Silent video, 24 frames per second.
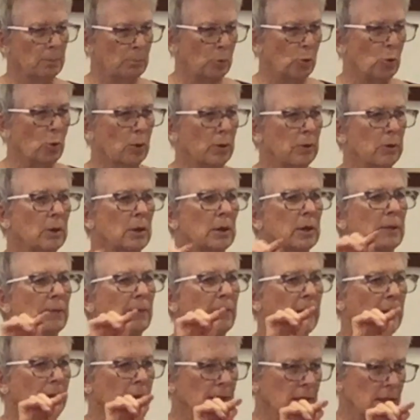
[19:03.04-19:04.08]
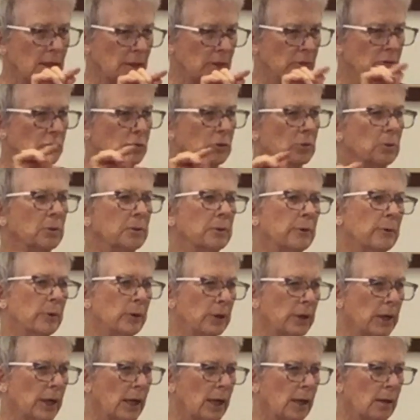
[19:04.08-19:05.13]
important, and that is your
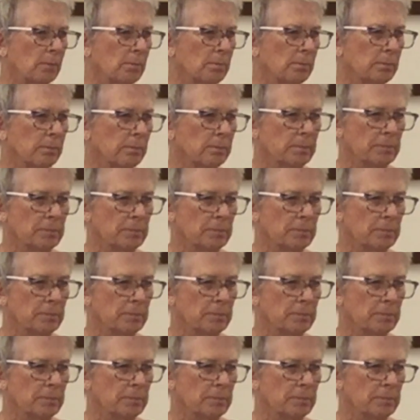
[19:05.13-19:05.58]
good name.